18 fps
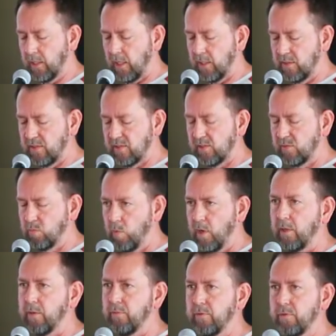And this is
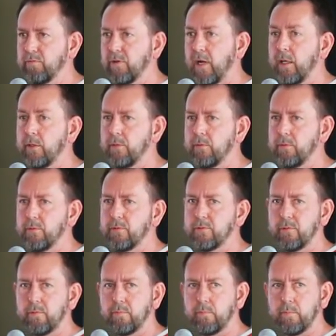one of the
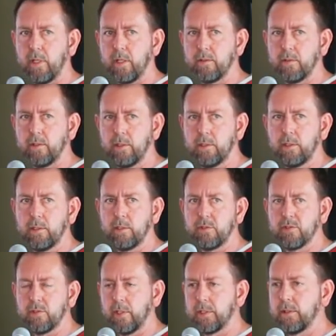values that
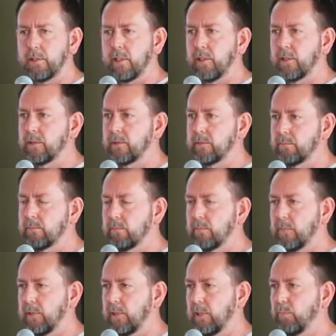psychedelic
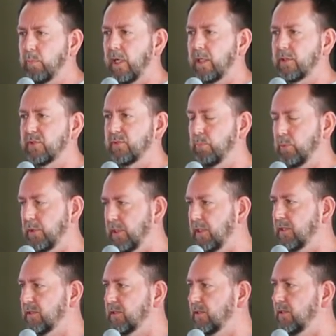practice
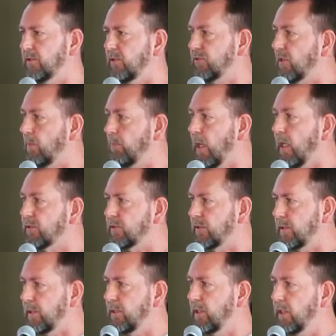brings, this
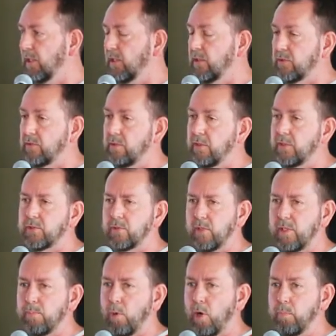capacity to
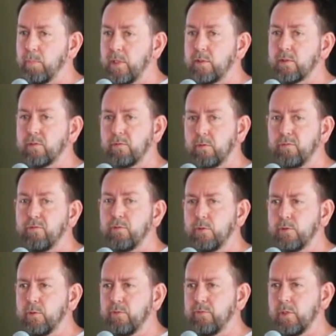literally pop into the
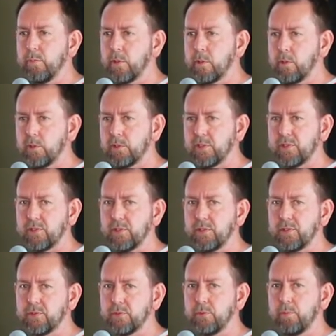future of human
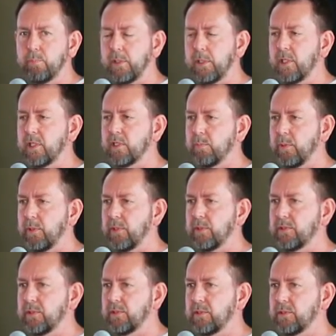consciousness through peak
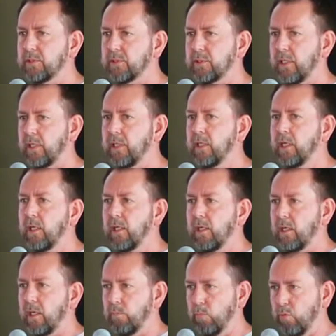experiences, okay?
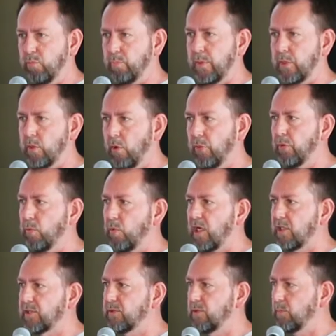Move beyond the
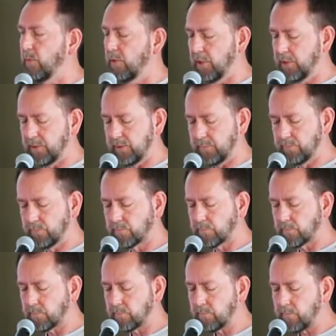rational mind
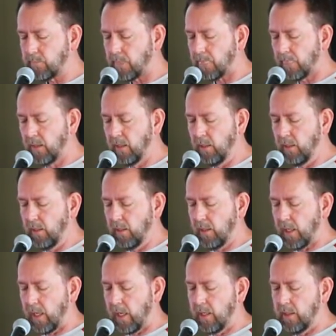
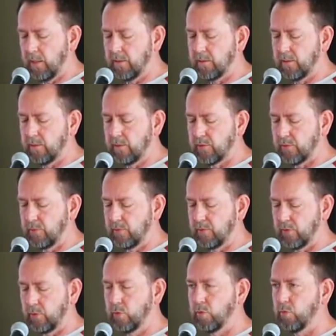and
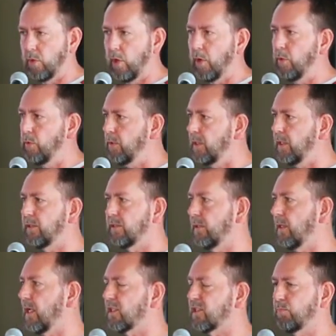to grow
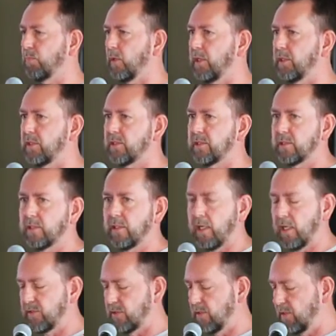into that space
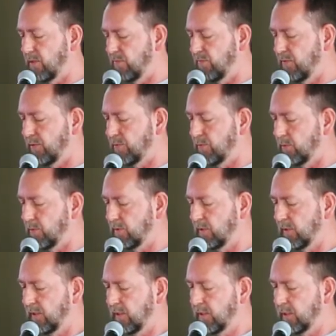as an individual.